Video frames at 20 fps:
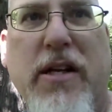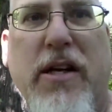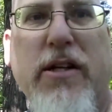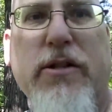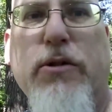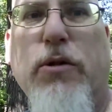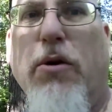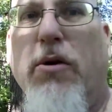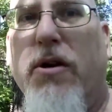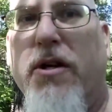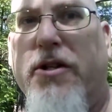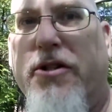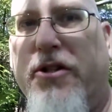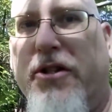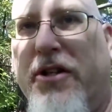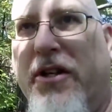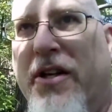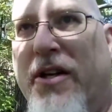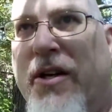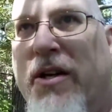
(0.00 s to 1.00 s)
a
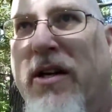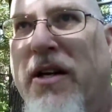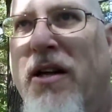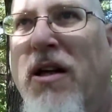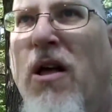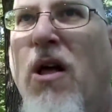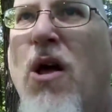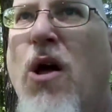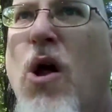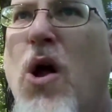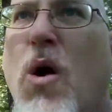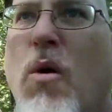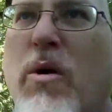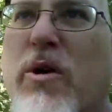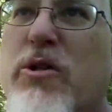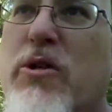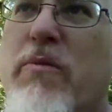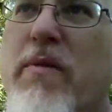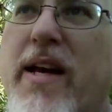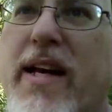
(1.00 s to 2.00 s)
torch,
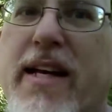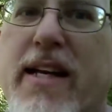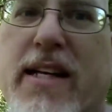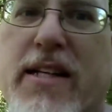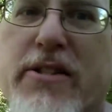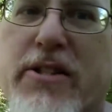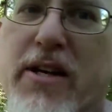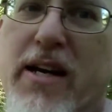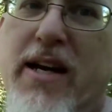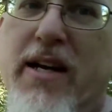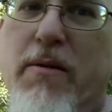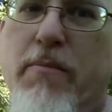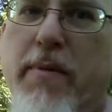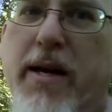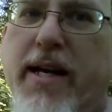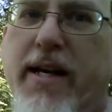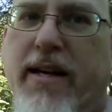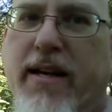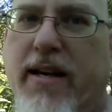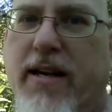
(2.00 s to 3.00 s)
which we may get into how to
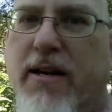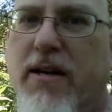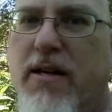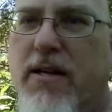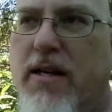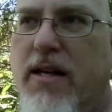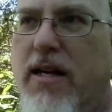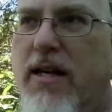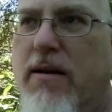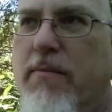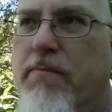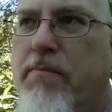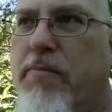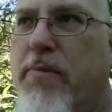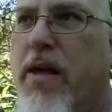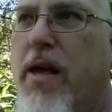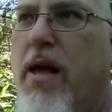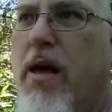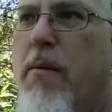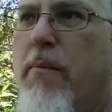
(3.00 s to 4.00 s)
make.
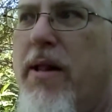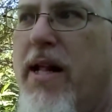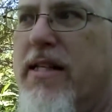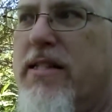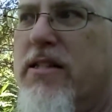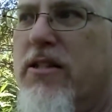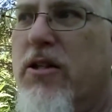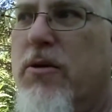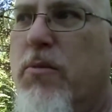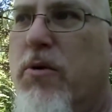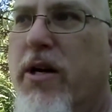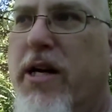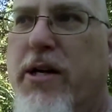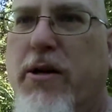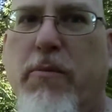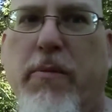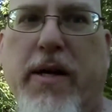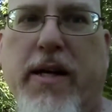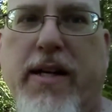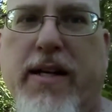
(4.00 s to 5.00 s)
That's a little more
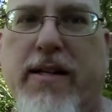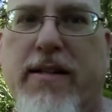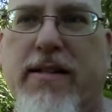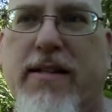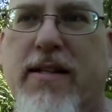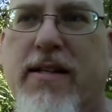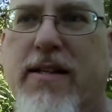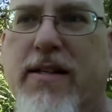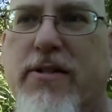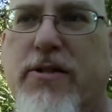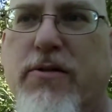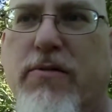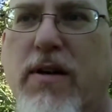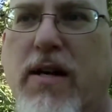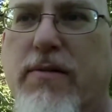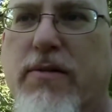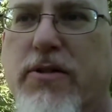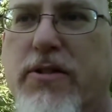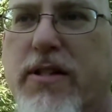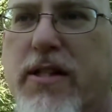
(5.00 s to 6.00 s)
intermediate
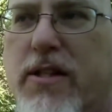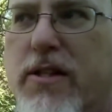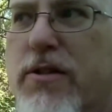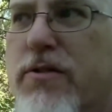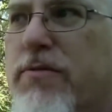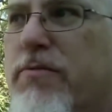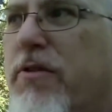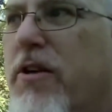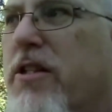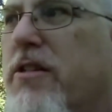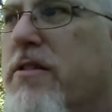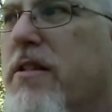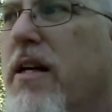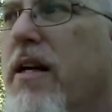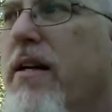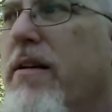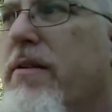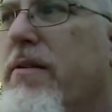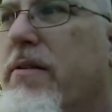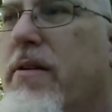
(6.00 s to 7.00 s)
survival skills as far as
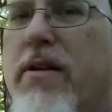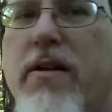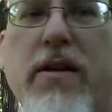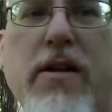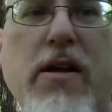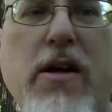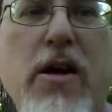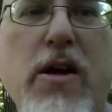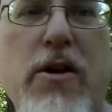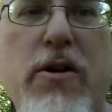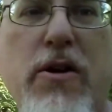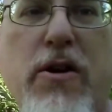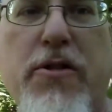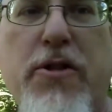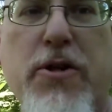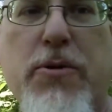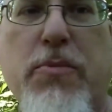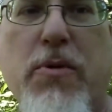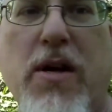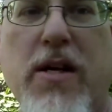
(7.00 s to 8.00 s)

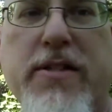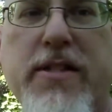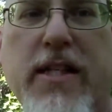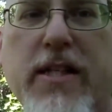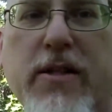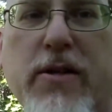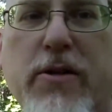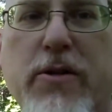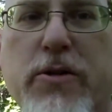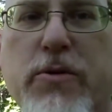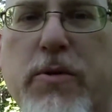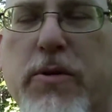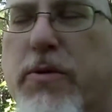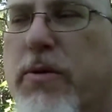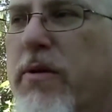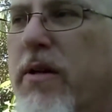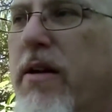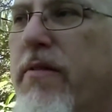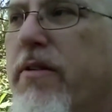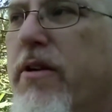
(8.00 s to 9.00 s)
Norse project goes, which
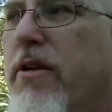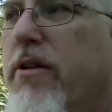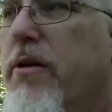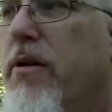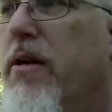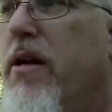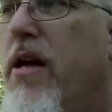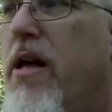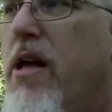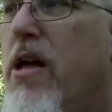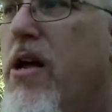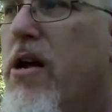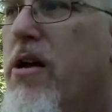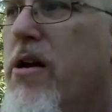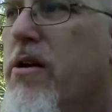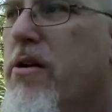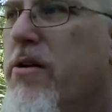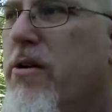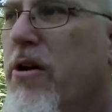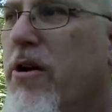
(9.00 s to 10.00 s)
we'll have another
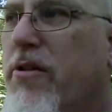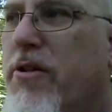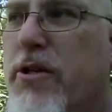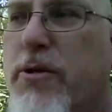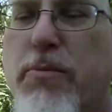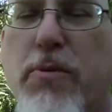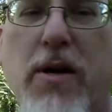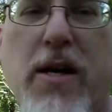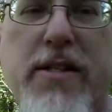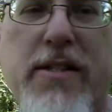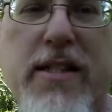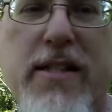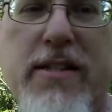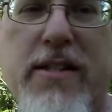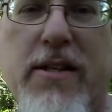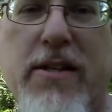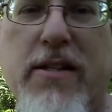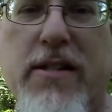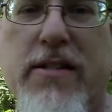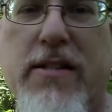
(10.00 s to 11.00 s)
Norse project
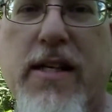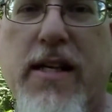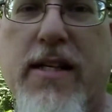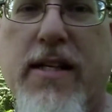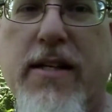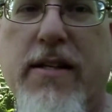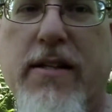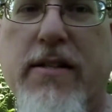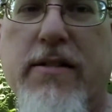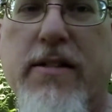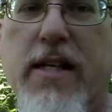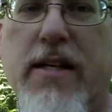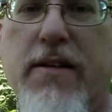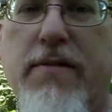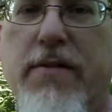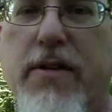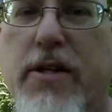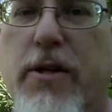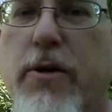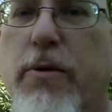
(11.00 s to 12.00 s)
here in a second
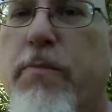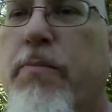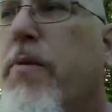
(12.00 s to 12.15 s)
video.